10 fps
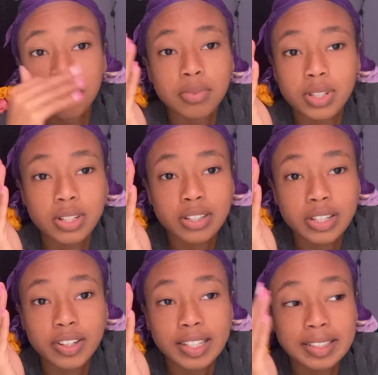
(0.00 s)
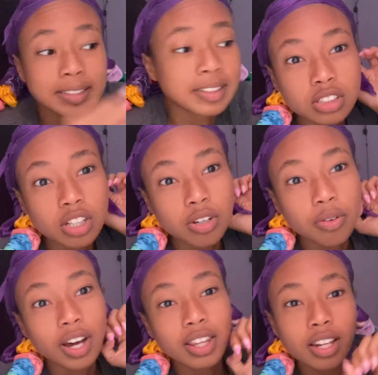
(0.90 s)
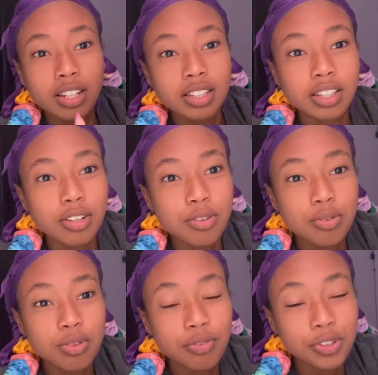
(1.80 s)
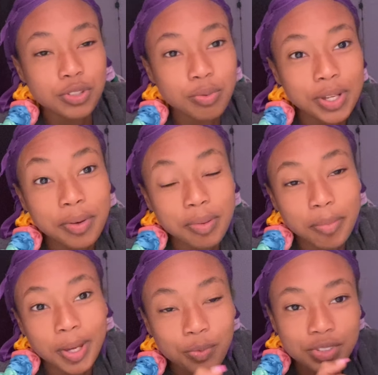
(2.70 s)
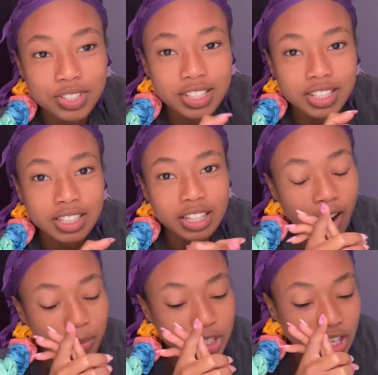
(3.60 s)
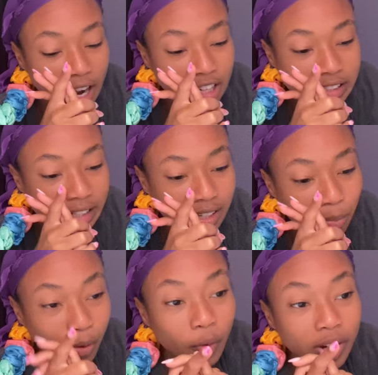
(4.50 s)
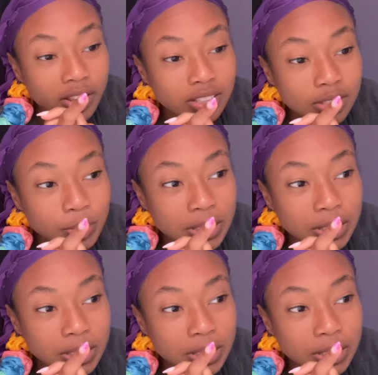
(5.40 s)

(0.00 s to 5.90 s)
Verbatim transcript: Literally crazy. So I thought I'd take you through the first week with me. We'll see how much I actually end up recording this